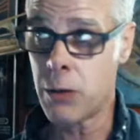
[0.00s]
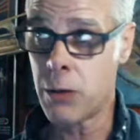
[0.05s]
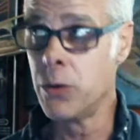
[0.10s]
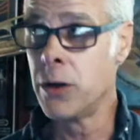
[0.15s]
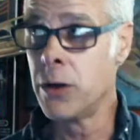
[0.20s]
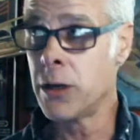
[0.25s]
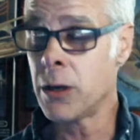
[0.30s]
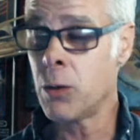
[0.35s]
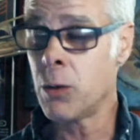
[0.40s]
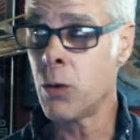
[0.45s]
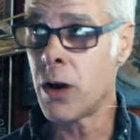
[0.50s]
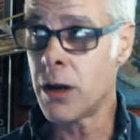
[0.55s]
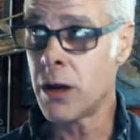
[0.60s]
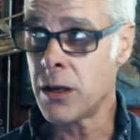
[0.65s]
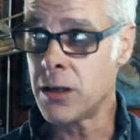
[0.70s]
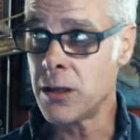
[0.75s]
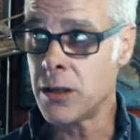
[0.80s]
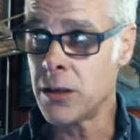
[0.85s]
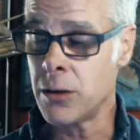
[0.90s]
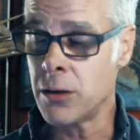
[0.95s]
I really want
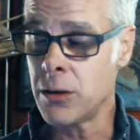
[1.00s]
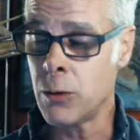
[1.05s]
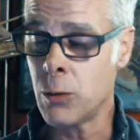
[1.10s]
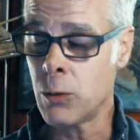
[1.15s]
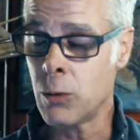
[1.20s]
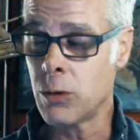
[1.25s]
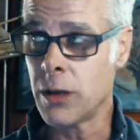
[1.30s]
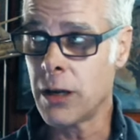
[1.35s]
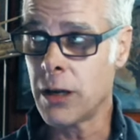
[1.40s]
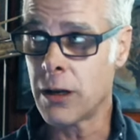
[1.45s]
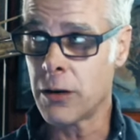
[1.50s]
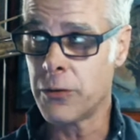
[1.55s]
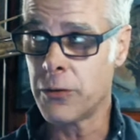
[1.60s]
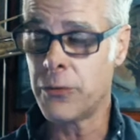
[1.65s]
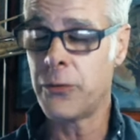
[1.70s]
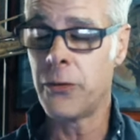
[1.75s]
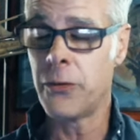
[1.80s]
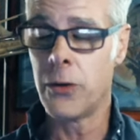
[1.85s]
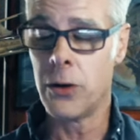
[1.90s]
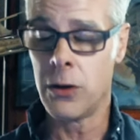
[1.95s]
to do like a
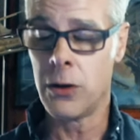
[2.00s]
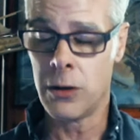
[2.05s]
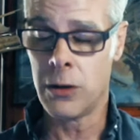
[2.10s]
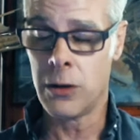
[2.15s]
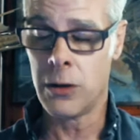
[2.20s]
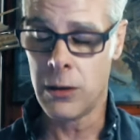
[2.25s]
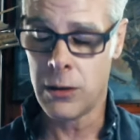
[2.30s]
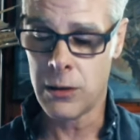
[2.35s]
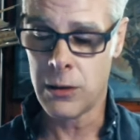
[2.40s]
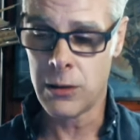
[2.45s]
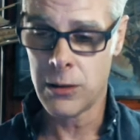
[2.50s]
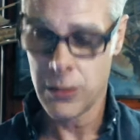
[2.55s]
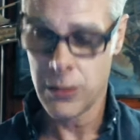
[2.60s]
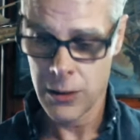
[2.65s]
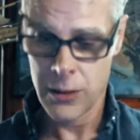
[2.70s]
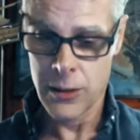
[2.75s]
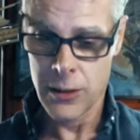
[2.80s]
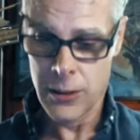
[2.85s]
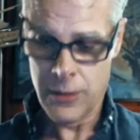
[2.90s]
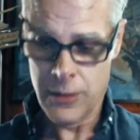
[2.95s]
full
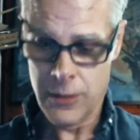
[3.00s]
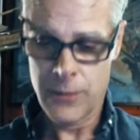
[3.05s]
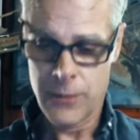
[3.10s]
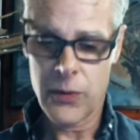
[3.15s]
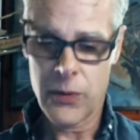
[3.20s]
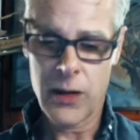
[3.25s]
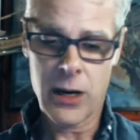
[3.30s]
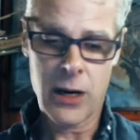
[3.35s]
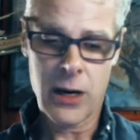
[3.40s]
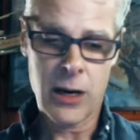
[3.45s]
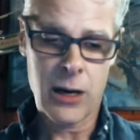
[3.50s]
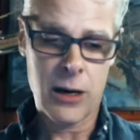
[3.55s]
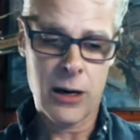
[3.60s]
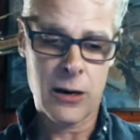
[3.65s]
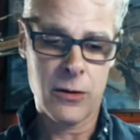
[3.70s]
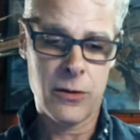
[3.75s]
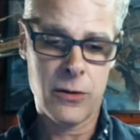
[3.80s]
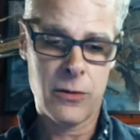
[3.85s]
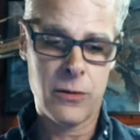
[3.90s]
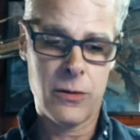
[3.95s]

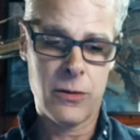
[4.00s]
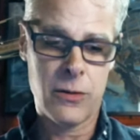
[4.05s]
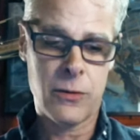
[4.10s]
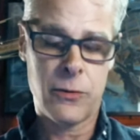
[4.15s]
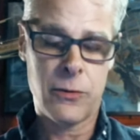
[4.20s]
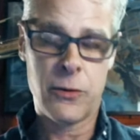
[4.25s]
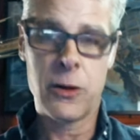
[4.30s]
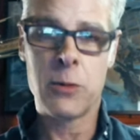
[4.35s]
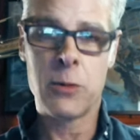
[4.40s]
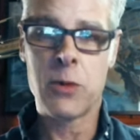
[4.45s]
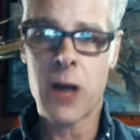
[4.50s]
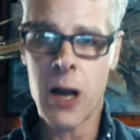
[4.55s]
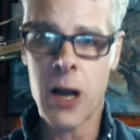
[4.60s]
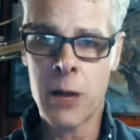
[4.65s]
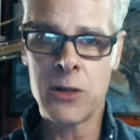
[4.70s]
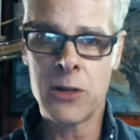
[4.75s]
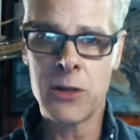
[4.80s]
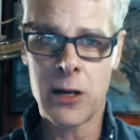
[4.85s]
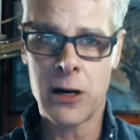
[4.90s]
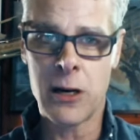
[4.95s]
film
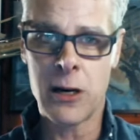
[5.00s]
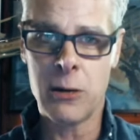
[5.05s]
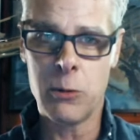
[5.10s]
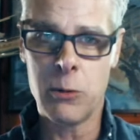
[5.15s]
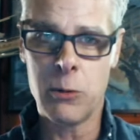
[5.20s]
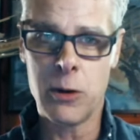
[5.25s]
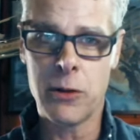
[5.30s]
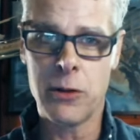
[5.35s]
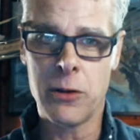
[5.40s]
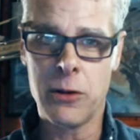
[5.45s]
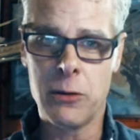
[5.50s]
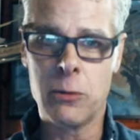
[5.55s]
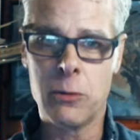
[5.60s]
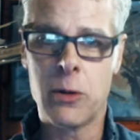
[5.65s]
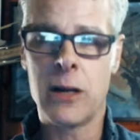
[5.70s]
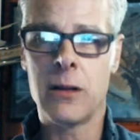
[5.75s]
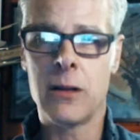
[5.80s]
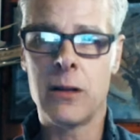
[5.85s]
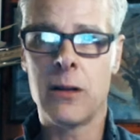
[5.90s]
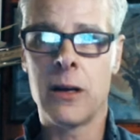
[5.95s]
commentary with you,
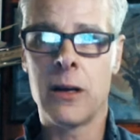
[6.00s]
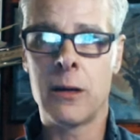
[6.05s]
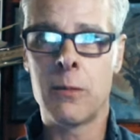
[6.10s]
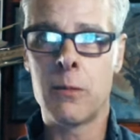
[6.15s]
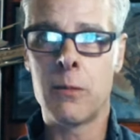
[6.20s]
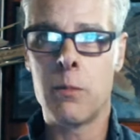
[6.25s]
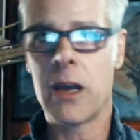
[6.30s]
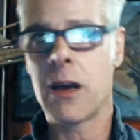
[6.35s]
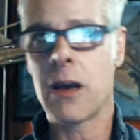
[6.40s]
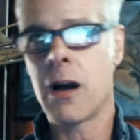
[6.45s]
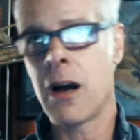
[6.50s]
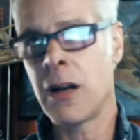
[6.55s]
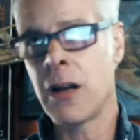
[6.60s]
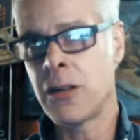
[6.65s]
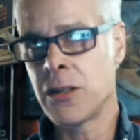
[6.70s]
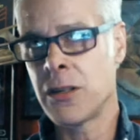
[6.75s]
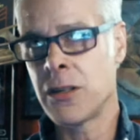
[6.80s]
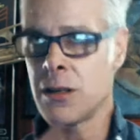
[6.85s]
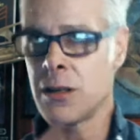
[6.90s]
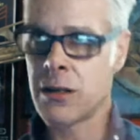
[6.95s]
right? Like, Mike
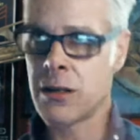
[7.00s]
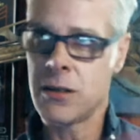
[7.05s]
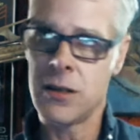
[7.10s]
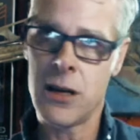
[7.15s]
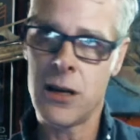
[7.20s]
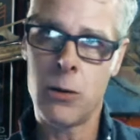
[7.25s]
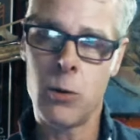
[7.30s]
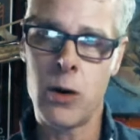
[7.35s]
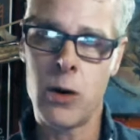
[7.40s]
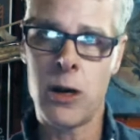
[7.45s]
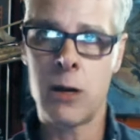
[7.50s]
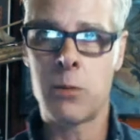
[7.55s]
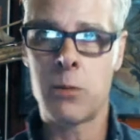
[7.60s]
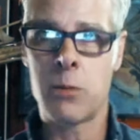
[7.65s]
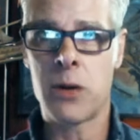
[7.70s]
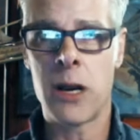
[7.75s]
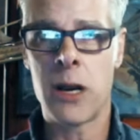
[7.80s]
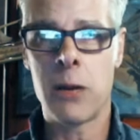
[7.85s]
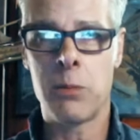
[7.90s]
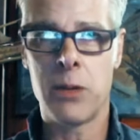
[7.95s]
Hodges has done one and
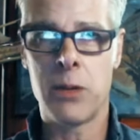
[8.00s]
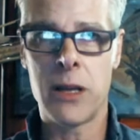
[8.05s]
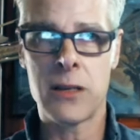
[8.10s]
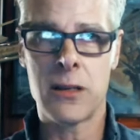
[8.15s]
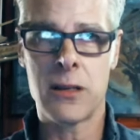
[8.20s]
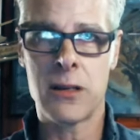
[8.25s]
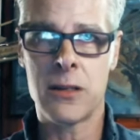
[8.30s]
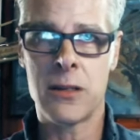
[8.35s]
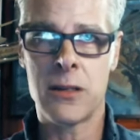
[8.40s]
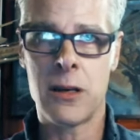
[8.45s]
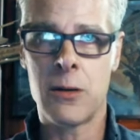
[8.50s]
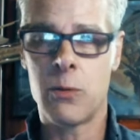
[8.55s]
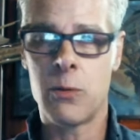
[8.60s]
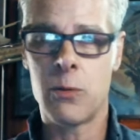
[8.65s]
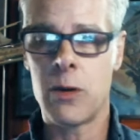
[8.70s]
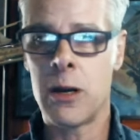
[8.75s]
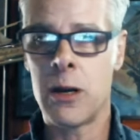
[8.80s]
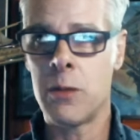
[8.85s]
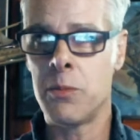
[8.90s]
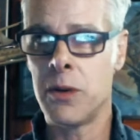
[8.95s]
Brian Blessed has done
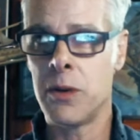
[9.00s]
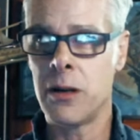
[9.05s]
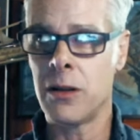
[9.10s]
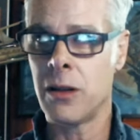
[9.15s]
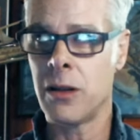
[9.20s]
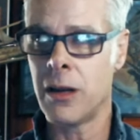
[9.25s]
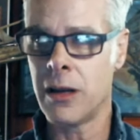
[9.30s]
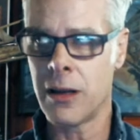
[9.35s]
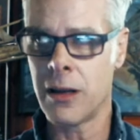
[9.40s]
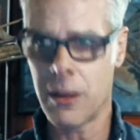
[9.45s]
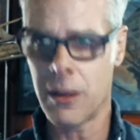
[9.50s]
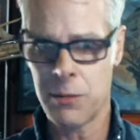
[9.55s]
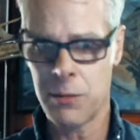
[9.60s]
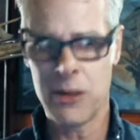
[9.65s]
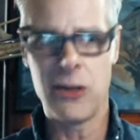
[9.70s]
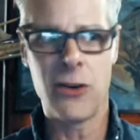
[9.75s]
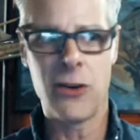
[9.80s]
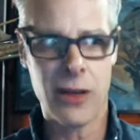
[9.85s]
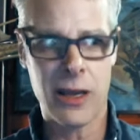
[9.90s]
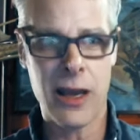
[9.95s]
one, but like, I
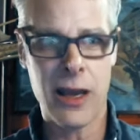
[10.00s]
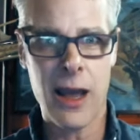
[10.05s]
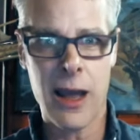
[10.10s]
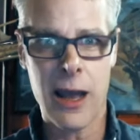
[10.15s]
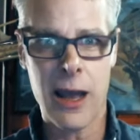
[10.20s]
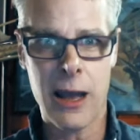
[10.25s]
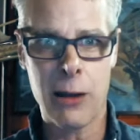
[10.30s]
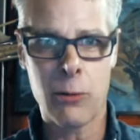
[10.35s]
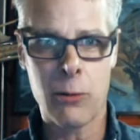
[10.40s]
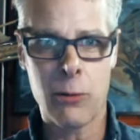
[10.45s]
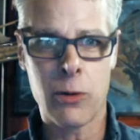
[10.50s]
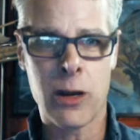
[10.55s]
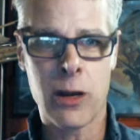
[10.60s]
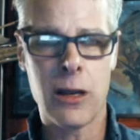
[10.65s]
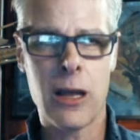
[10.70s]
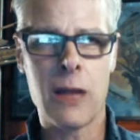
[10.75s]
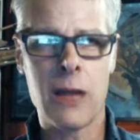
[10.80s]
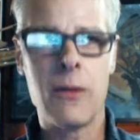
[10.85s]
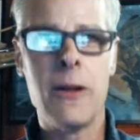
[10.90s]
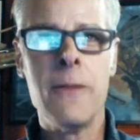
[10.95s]
mean, you're the guy,
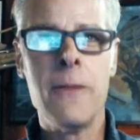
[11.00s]
right?